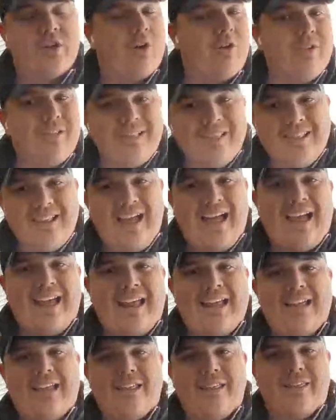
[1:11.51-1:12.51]
Don't
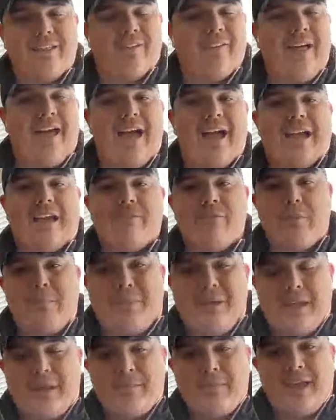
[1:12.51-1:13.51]
let the lack
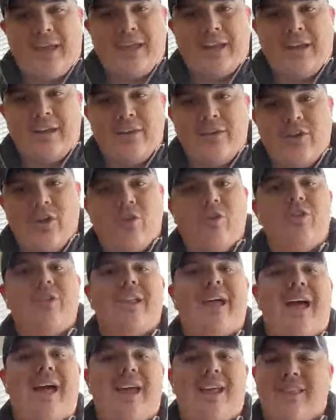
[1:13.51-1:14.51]
of a big man,
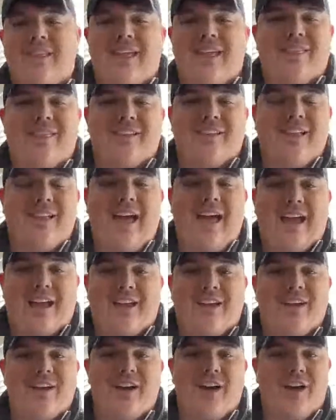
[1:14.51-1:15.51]
don't let let the
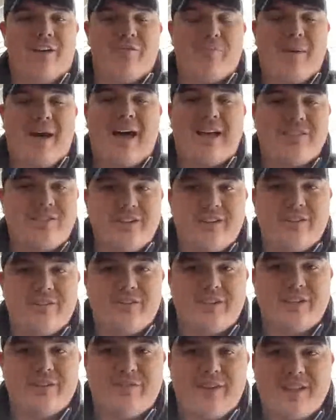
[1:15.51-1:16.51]
lack uh, of
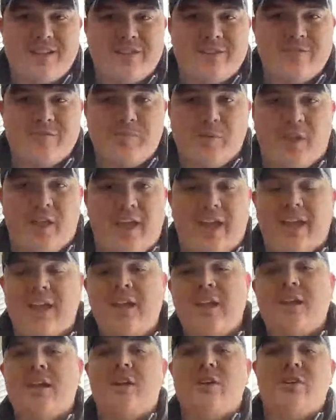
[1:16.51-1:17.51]
positive defensive
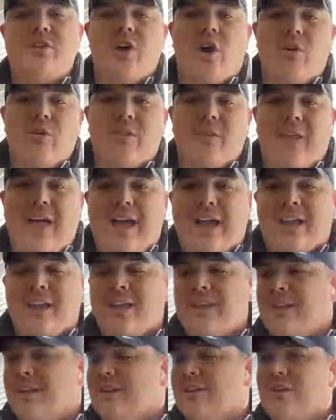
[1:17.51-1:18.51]
play, don't let,